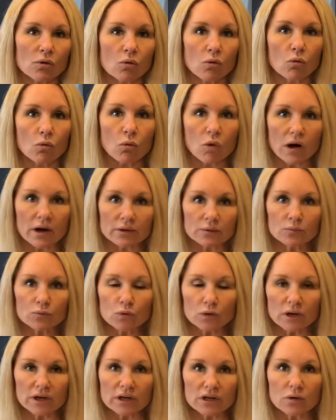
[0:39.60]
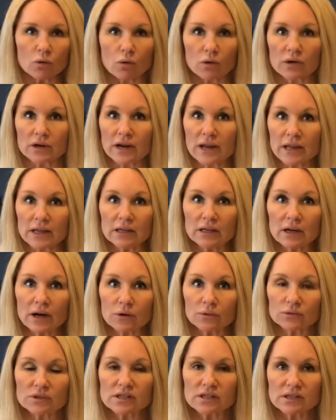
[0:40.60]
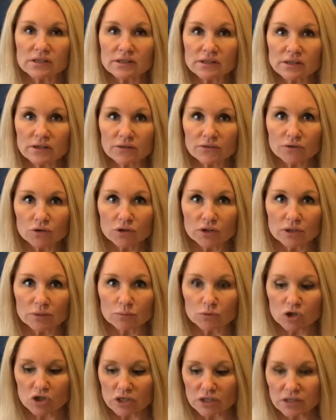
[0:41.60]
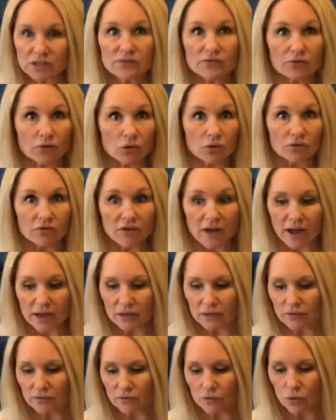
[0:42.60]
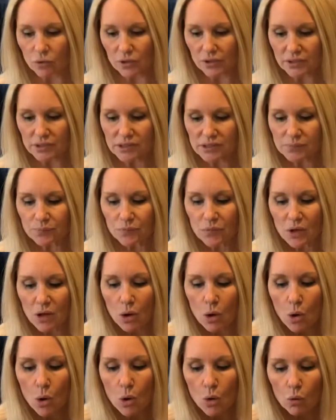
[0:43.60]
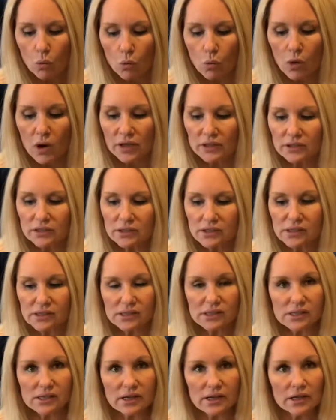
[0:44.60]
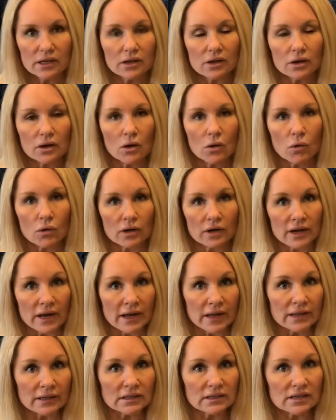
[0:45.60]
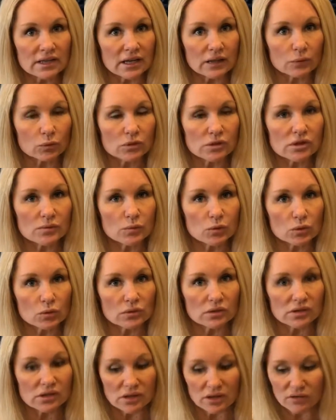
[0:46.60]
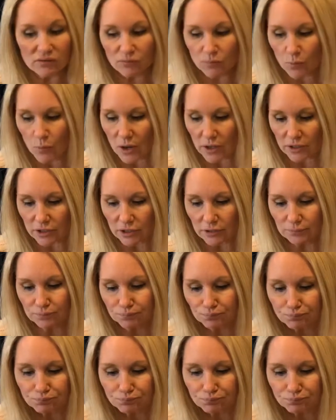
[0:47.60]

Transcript: 1 brick or 8 ounces of cream cheese, full fat of course. 1 stick or 8 tablespoons of butter,